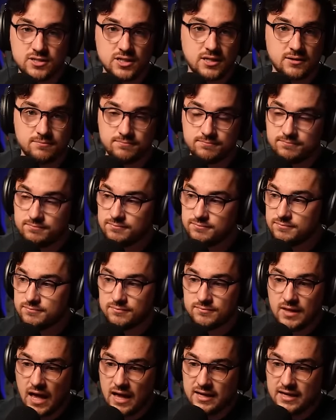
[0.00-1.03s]
to
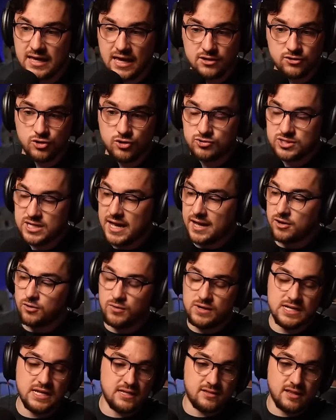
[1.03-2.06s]
get new tech, we
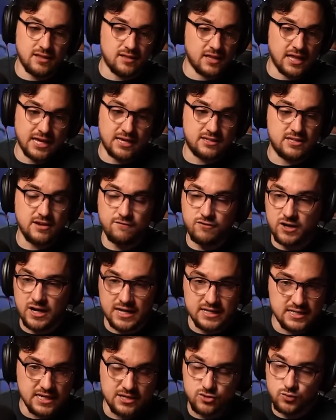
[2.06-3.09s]
need like different
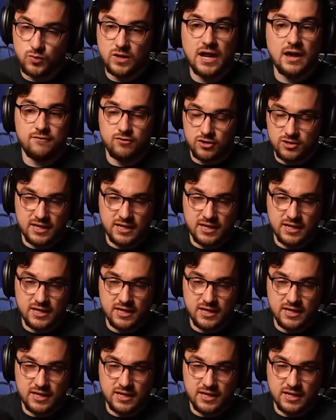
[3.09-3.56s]
ideas, whatever.